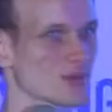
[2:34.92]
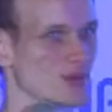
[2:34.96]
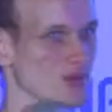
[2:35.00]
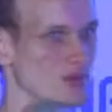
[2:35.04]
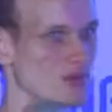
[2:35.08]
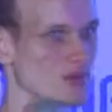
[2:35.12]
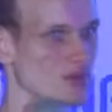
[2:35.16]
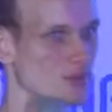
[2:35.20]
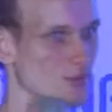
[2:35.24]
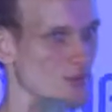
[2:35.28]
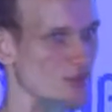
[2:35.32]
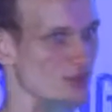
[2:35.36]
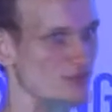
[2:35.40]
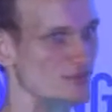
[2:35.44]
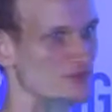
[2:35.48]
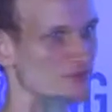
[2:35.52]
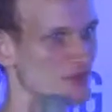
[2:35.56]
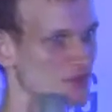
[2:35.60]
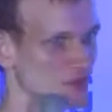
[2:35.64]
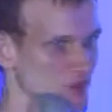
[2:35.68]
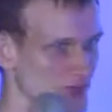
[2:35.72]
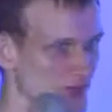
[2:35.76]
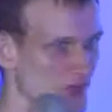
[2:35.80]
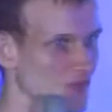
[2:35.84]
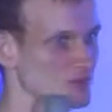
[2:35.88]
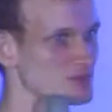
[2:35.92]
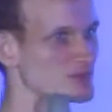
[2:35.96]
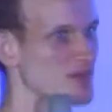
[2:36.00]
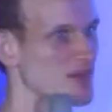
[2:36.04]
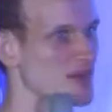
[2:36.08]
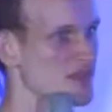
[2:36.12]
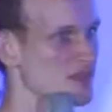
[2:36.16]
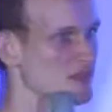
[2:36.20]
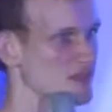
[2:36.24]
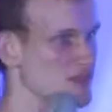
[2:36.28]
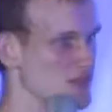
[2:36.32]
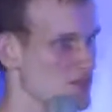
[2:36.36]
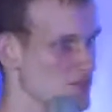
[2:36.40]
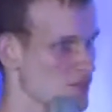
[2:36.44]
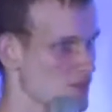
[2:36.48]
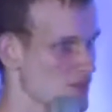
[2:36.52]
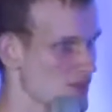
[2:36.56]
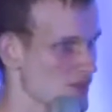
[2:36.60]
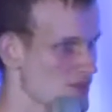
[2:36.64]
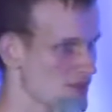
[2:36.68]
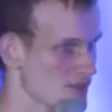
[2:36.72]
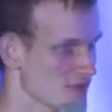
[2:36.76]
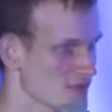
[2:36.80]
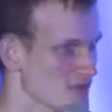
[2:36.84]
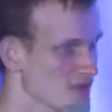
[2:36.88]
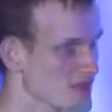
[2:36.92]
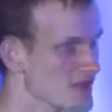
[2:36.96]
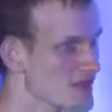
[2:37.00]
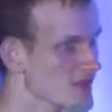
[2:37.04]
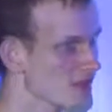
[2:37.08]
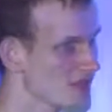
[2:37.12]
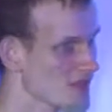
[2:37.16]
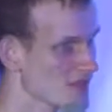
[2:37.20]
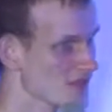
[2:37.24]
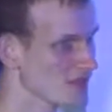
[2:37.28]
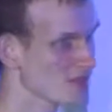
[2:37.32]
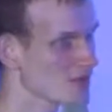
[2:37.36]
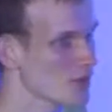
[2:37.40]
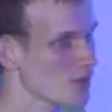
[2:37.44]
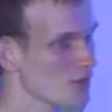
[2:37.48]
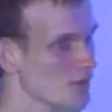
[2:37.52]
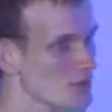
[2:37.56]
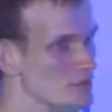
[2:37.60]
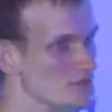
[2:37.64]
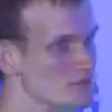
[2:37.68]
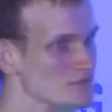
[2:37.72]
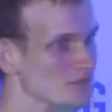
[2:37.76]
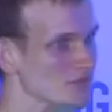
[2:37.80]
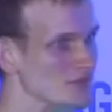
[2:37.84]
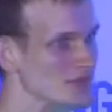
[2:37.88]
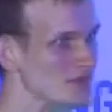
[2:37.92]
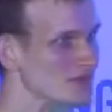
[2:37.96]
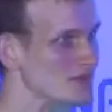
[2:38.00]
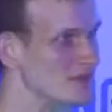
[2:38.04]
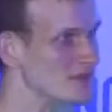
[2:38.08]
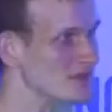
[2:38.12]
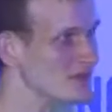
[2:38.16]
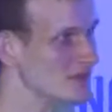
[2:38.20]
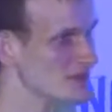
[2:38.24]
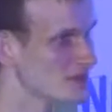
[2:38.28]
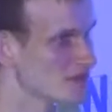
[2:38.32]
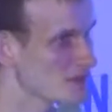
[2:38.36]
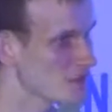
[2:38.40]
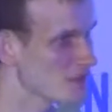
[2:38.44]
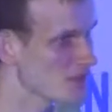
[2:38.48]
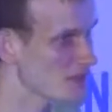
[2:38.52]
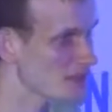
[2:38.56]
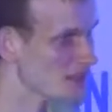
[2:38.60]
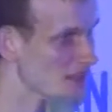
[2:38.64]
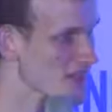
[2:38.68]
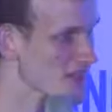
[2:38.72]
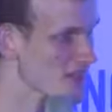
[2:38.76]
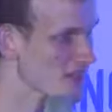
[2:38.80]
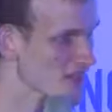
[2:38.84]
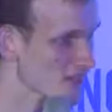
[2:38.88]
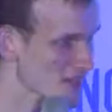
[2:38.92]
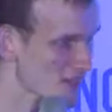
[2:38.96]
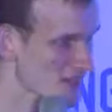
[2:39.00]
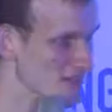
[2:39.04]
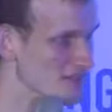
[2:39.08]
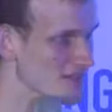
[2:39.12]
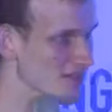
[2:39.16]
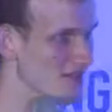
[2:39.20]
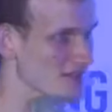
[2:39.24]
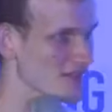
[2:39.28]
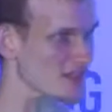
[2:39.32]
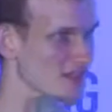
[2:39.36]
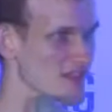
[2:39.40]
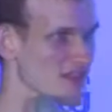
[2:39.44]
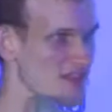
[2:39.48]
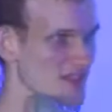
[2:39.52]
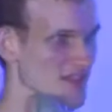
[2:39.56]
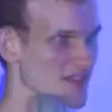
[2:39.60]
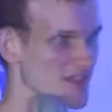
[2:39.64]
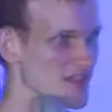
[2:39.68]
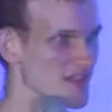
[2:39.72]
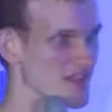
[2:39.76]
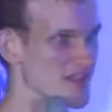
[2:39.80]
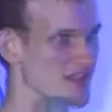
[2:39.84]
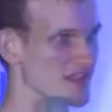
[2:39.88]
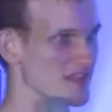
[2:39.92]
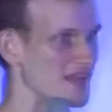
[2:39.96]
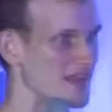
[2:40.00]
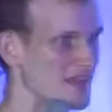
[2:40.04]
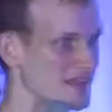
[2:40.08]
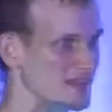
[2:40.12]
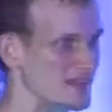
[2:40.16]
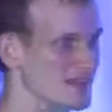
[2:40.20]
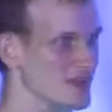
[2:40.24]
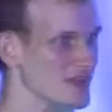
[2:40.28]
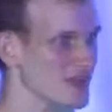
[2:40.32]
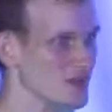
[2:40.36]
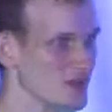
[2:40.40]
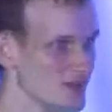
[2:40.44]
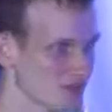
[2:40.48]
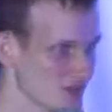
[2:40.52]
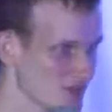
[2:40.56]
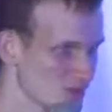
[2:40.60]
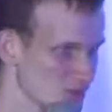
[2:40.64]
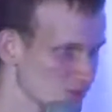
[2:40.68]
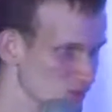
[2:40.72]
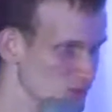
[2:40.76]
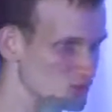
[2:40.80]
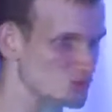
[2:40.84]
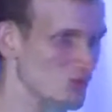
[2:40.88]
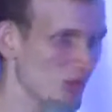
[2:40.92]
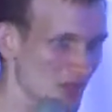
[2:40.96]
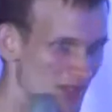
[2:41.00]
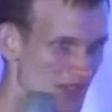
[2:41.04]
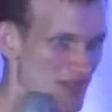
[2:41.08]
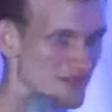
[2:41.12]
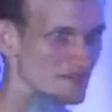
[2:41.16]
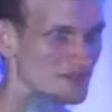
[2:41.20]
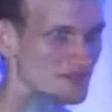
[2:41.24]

all sorts of fairly complex features. So there was a consensus that you can do lots of